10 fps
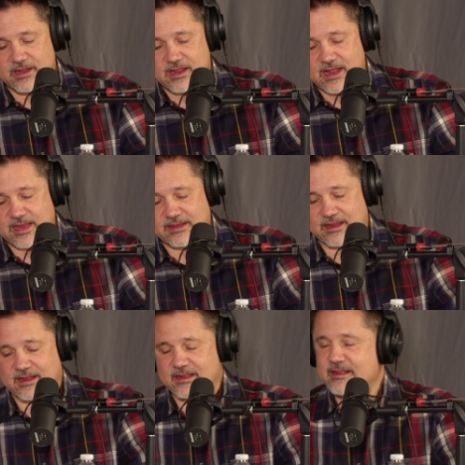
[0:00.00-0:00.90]
and
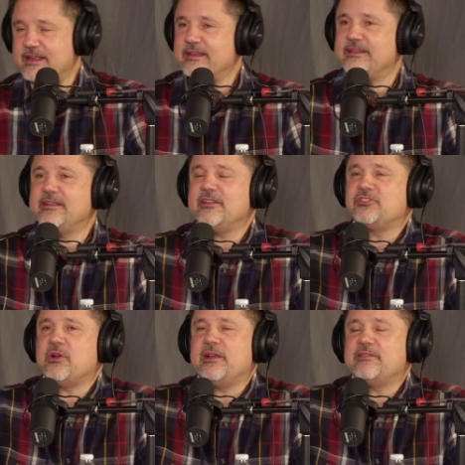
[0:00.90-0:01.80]
uh, and
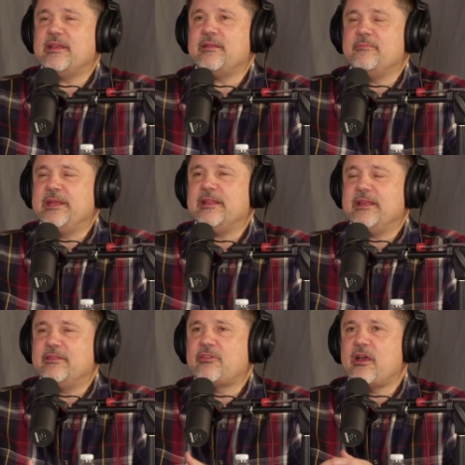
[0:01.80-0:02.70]
so I, that
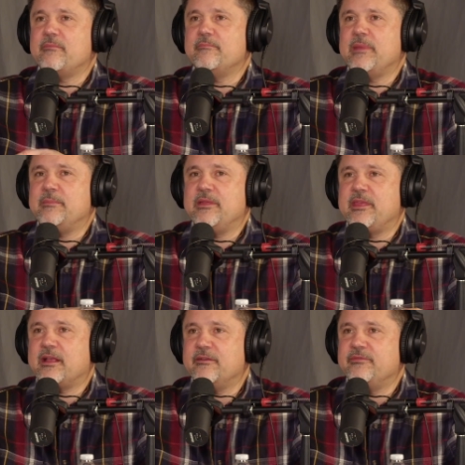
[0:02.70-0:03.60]
immediately thought made me
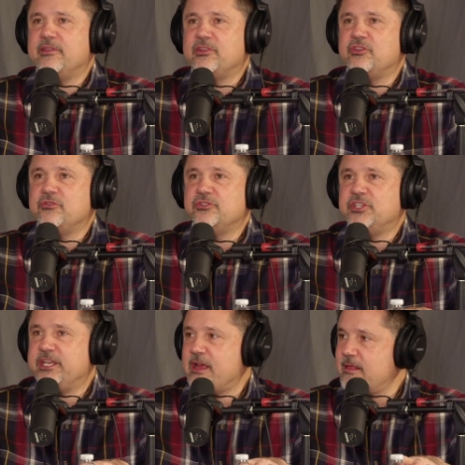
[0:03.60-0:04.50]
think of the two
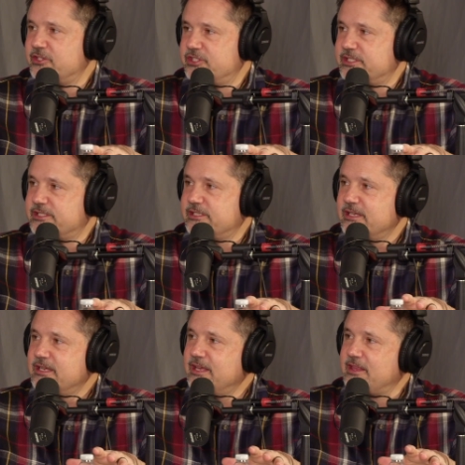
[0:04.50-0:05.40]
genealogies
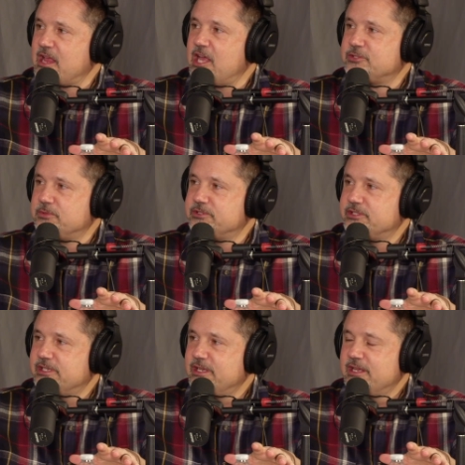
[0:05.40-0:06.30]
in the Gospels.
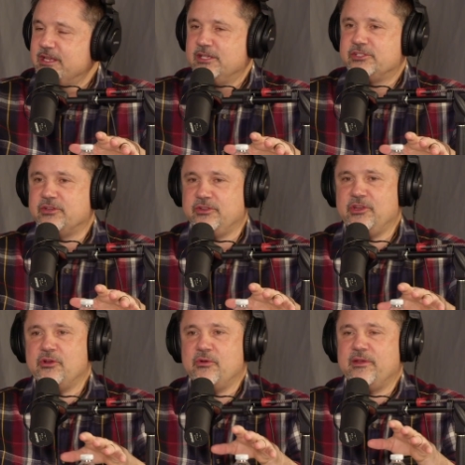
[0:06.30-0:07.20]
Yeah. So you
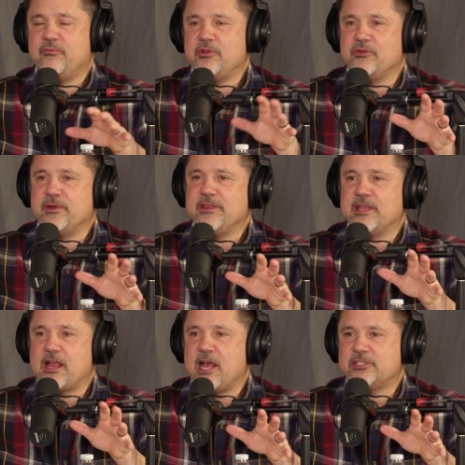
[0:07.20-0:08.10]
know, if, when you're reading the
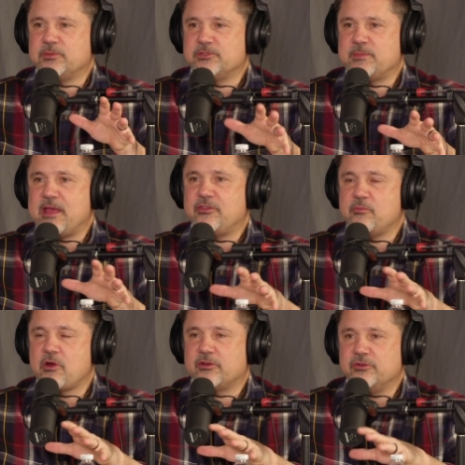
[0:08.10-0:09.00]
Gospels, Matthew,
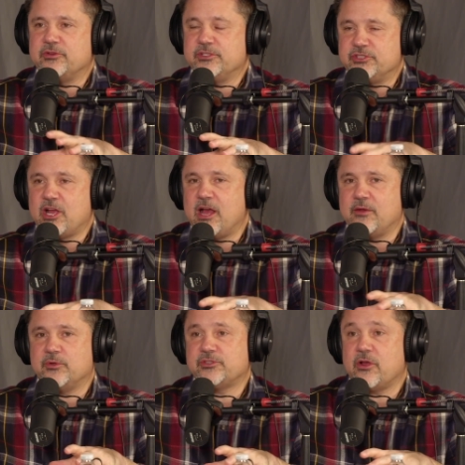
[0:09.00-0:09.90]
Mark, and Luke, and
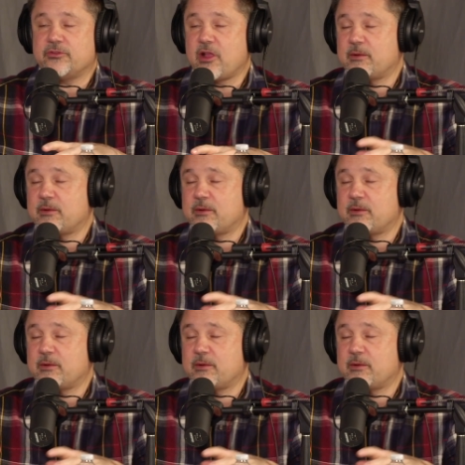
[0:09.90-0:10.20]
John, which all talk